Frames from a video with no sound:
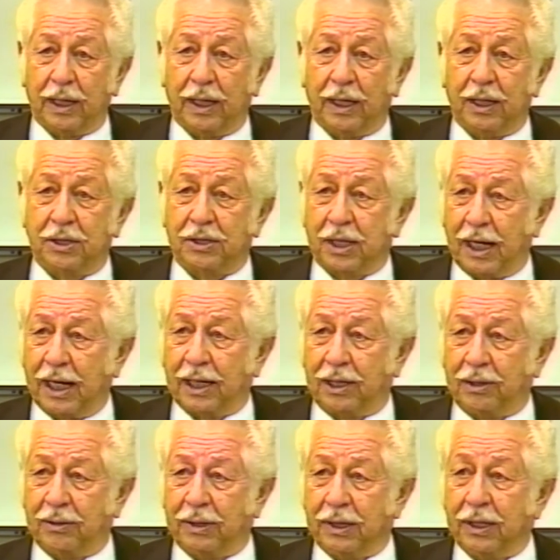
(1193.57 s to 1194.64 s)
and it's
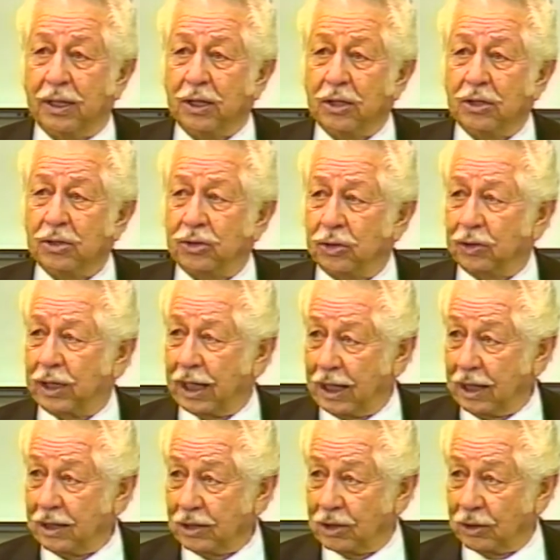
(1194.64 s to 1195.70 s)
accurate. So get
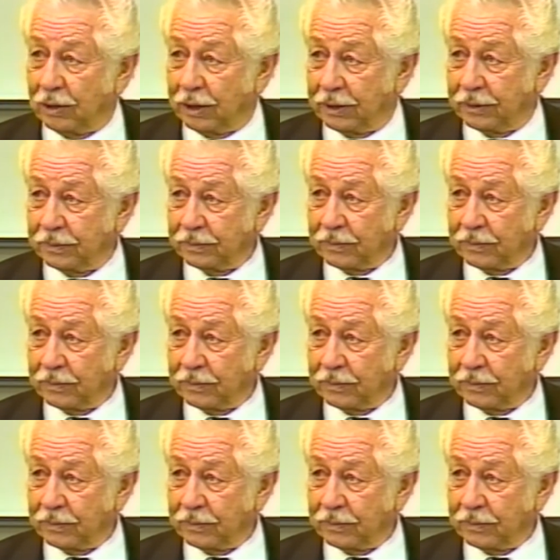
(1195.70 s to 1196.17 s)
into it.